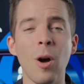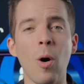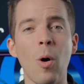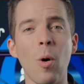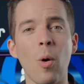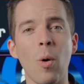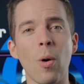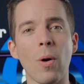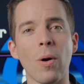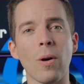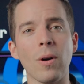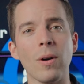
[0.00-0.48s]

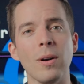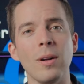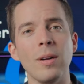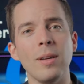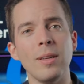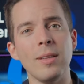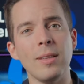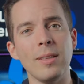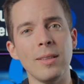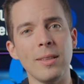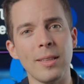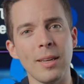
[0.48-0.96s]
or
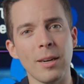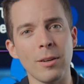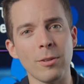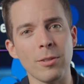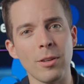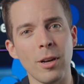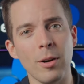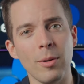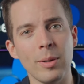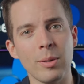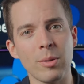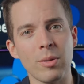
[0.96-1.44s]
they're
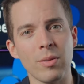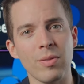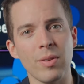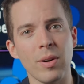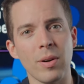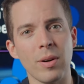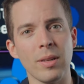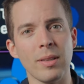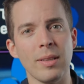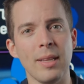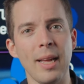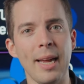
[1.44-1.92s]
so
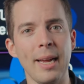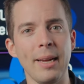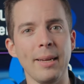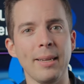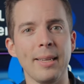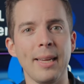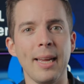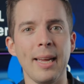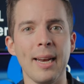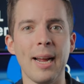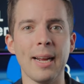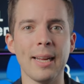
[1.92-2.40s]
introverted they
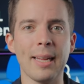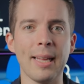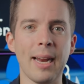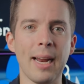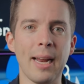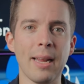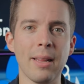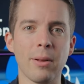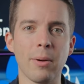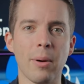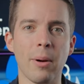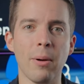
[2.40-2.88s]
cannot get
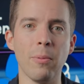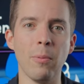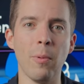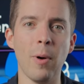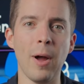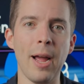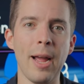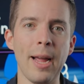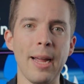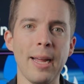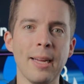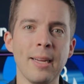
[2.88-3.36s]
out of their own
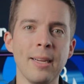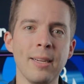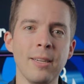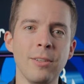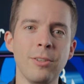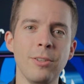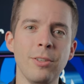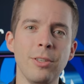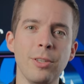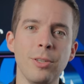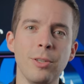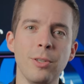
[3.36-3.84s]
way
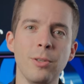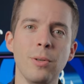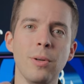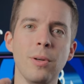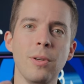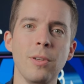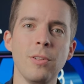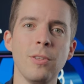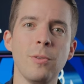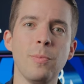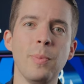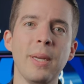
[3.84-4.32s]
to
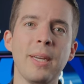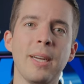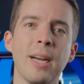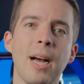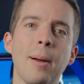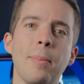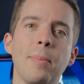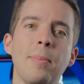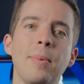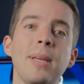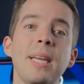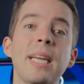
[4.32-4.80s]
speak
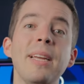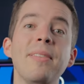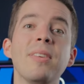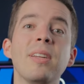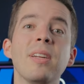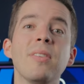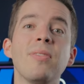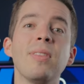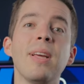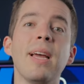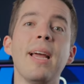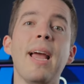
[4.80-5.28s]
up, even
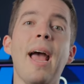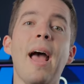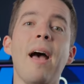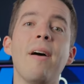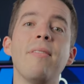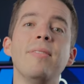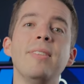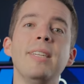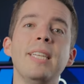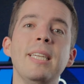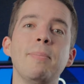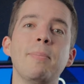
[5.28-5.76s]
if they
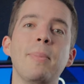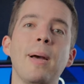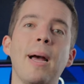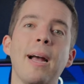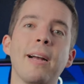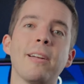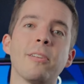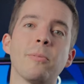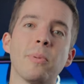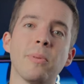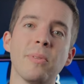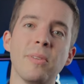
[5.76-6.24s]
have deep
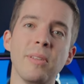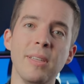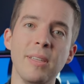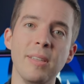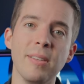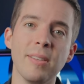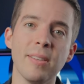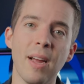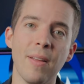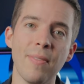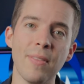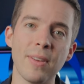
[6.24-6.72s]

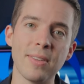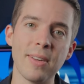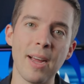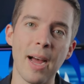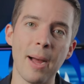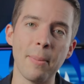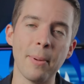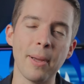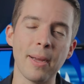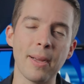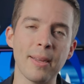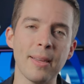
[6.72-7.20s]
expertise on the
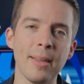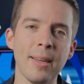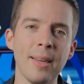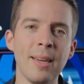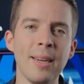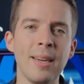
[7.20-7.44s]
topic.